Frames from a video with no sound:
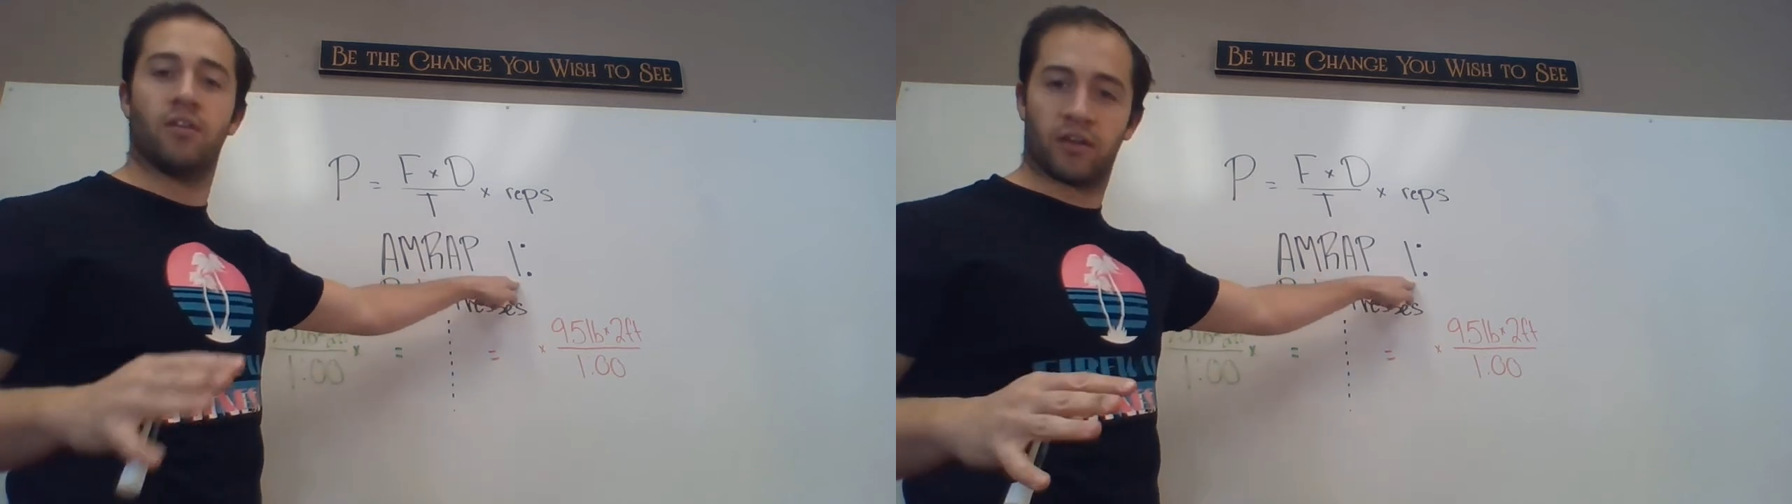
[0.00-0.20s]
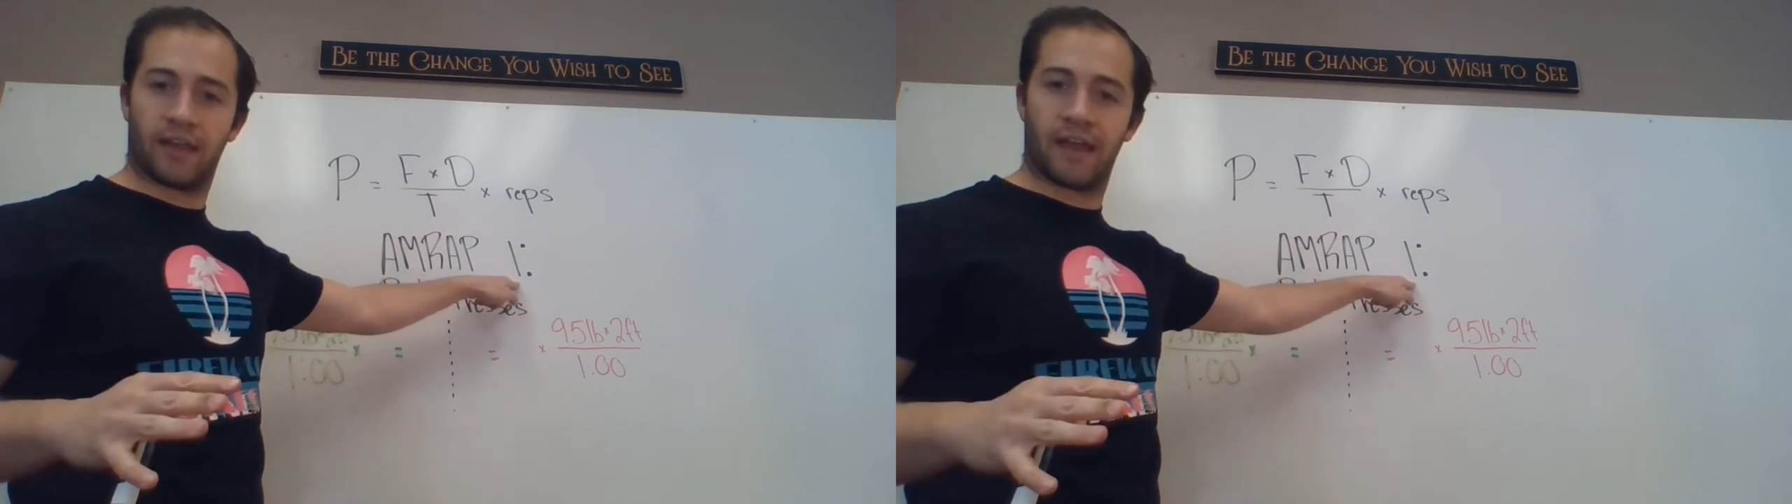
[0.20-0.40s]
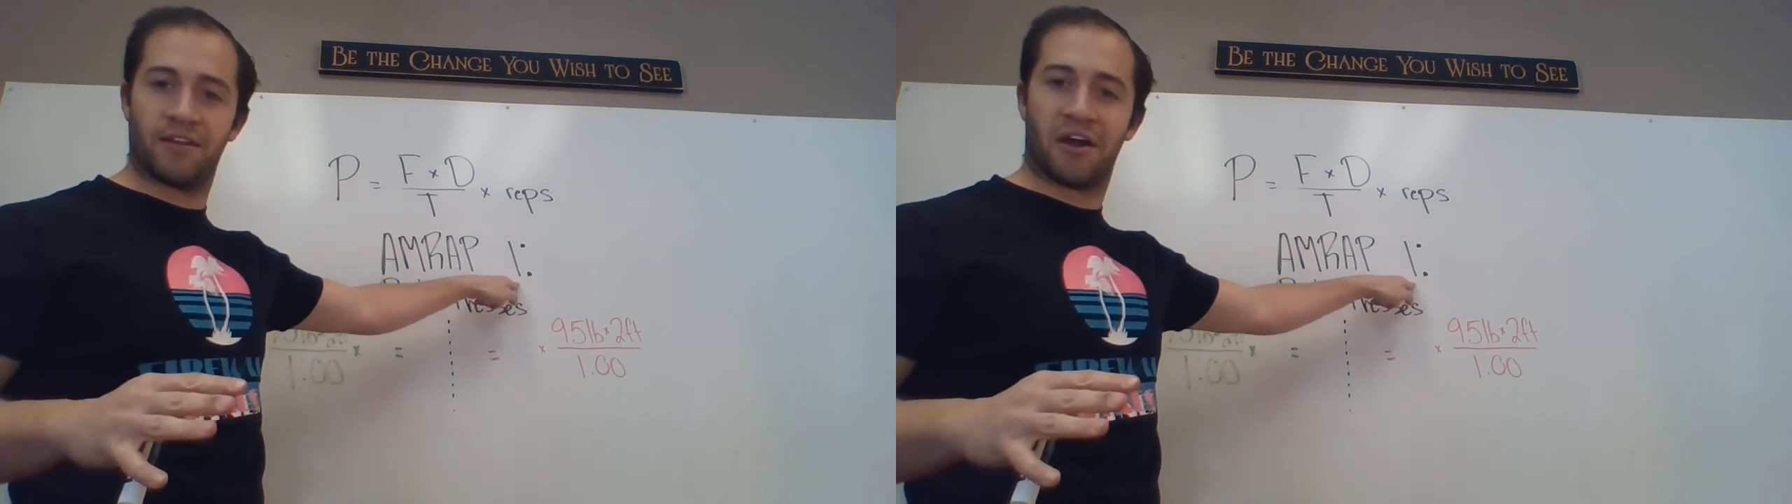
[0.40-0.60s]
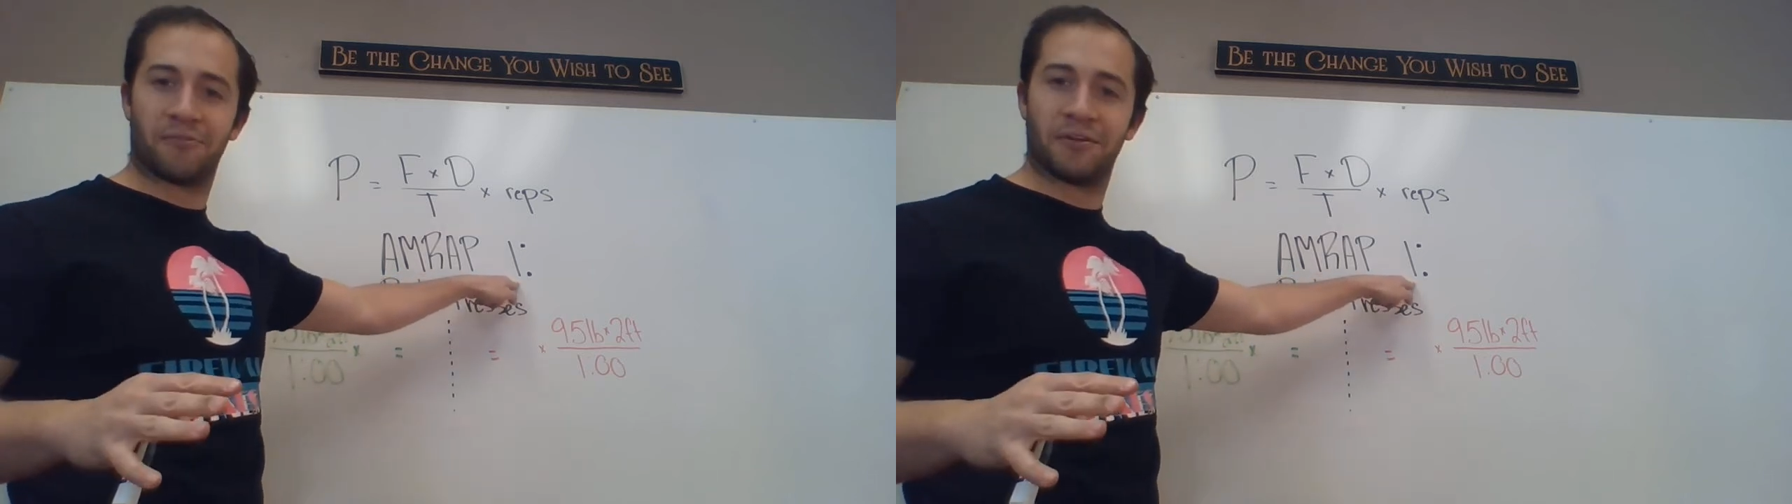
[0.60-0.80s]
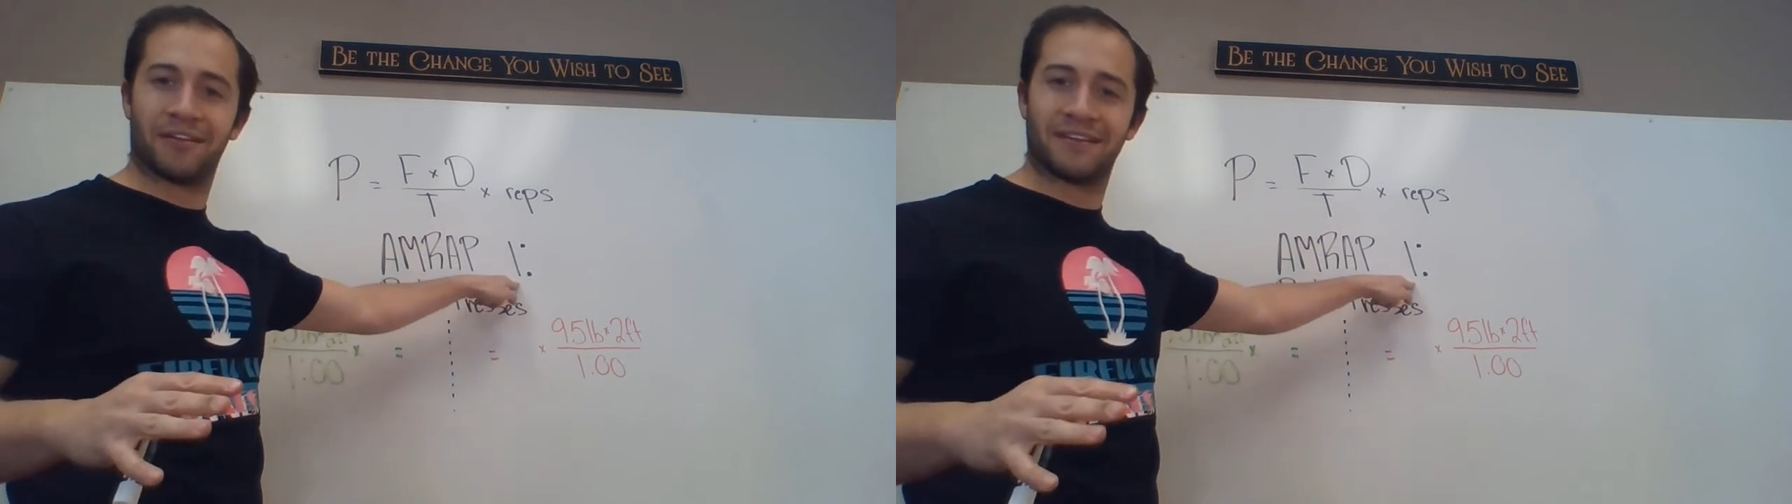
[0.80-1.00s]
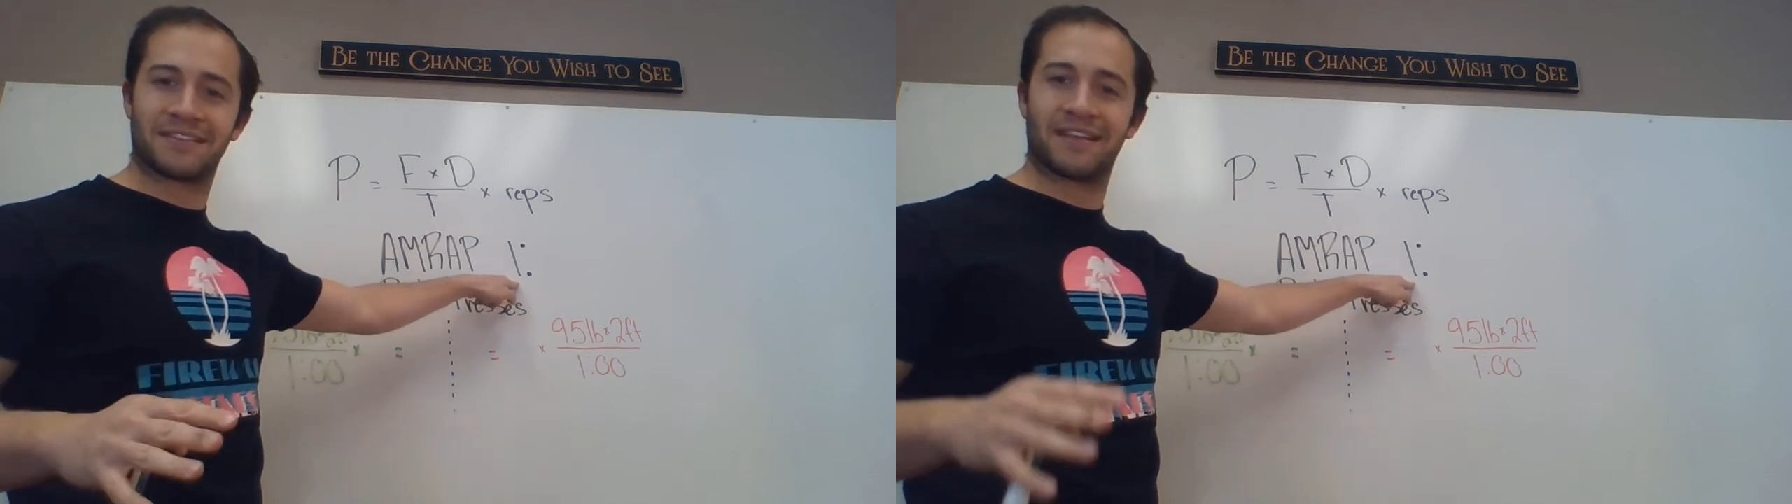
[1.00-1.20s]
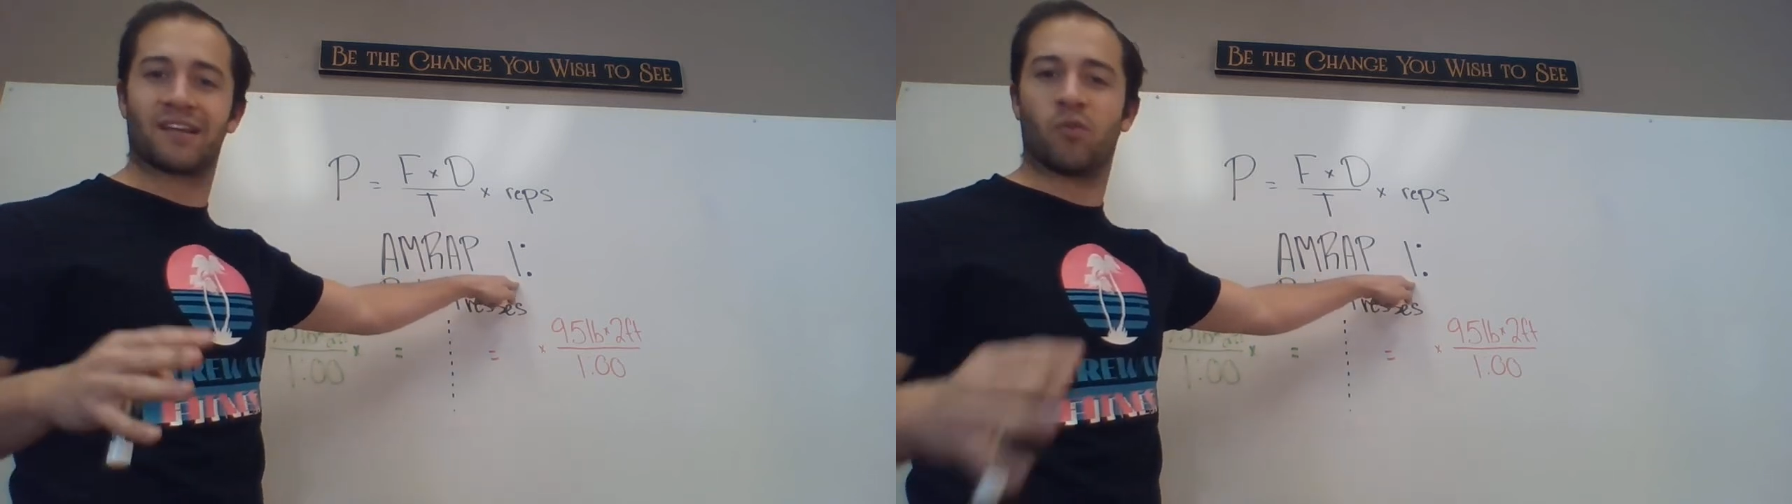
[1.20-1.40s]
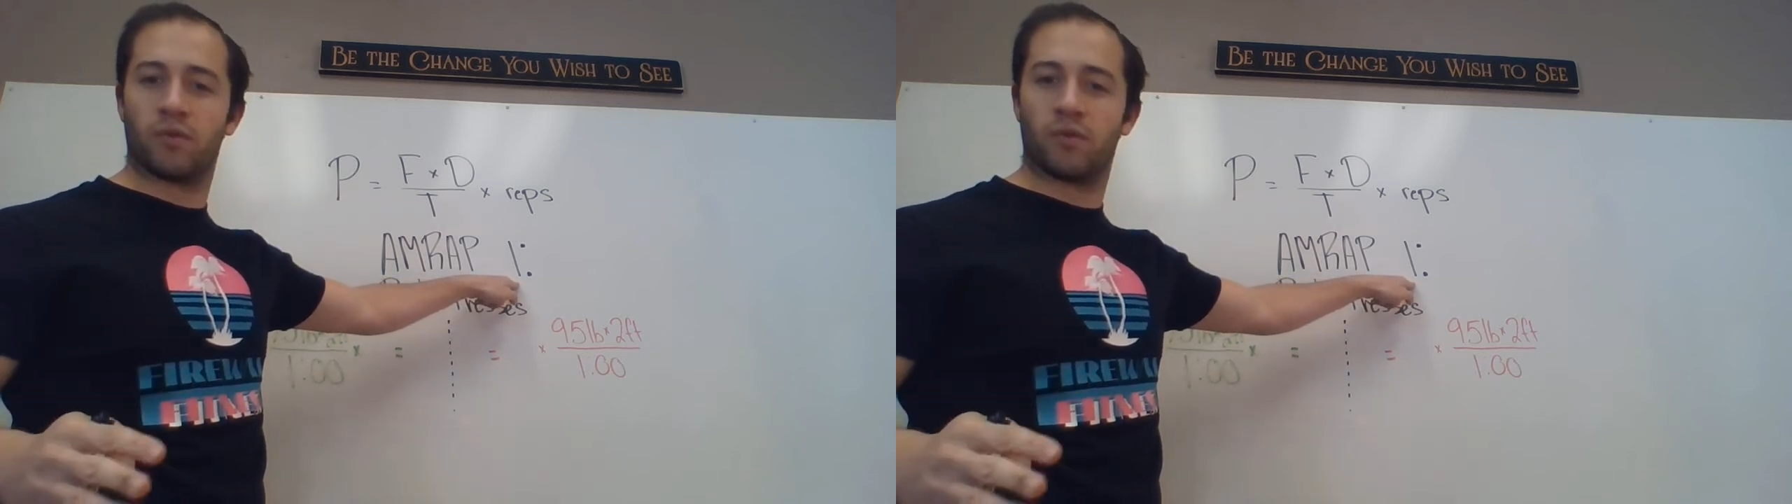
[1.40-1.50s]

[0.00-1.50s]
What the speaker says: Again, not realistic.